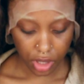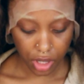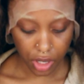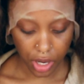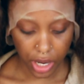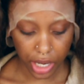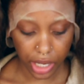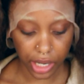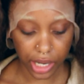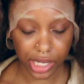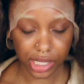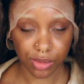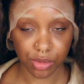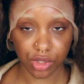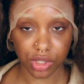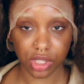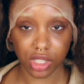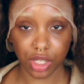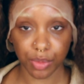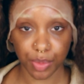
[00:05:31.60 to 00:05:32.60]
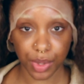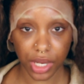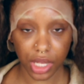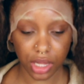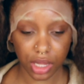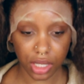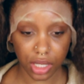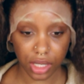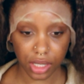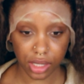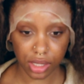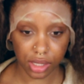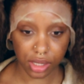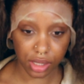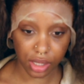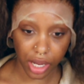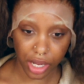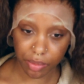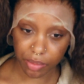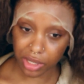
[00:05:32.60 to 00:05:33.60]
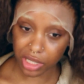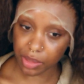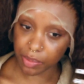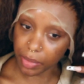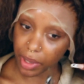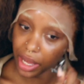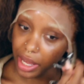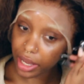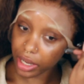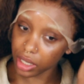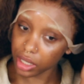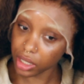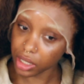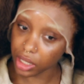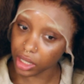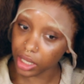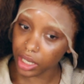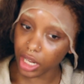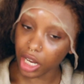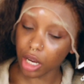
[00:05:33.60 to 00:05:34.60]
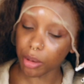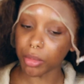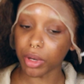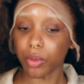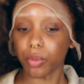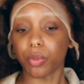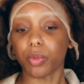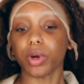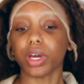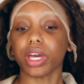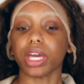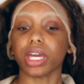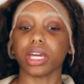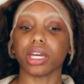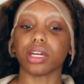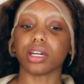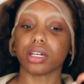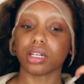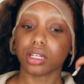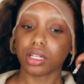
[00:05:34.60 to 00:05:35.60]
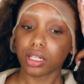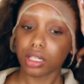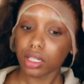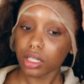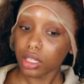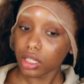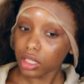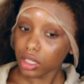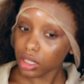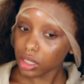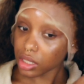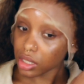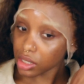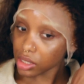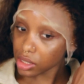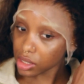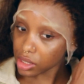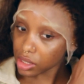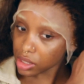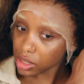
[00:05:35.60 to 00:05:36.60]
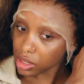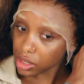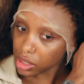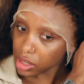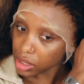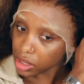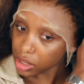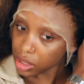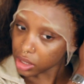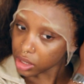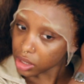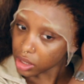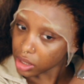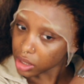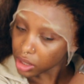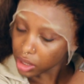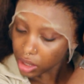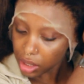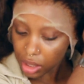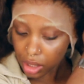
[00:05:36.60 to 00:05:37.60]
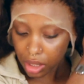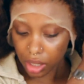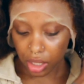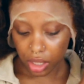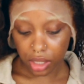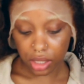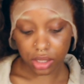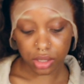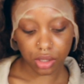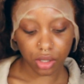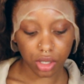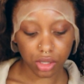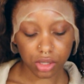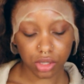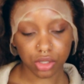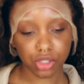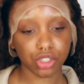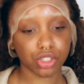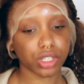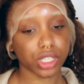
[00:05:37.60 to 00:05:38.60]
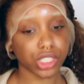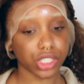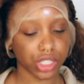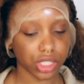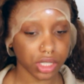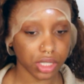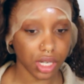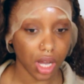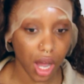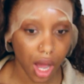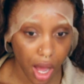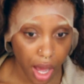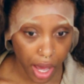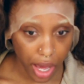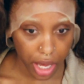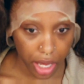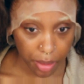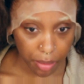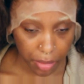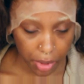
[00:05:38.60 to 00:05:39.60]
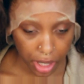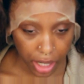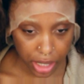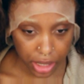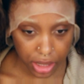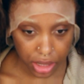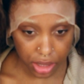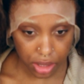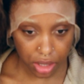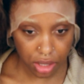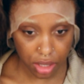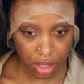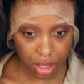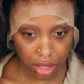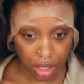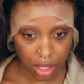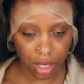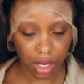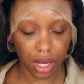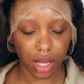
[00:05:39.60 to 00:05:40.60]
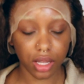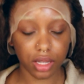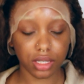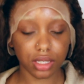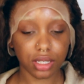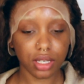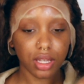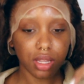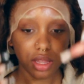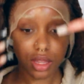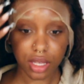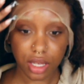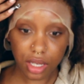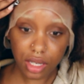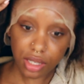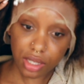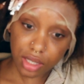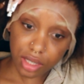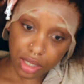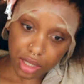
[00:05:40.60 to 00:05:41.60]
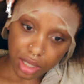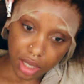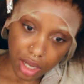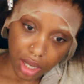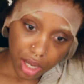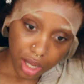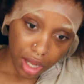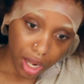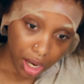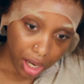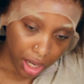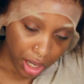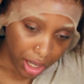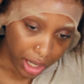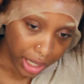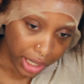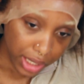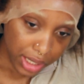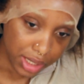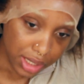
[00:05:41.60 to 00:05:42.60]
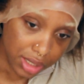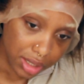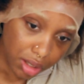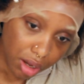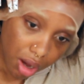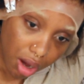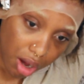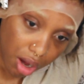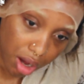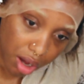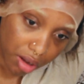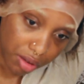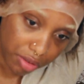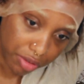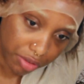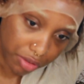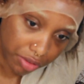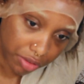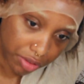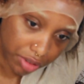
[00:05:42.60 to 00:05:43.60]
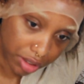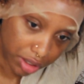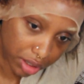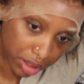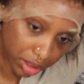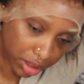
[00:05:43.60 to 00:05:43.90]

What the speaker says: Alright guys, I'm just gonna pin these side bits back and get it out of my way because it is concentration time. I need to cut this lace off.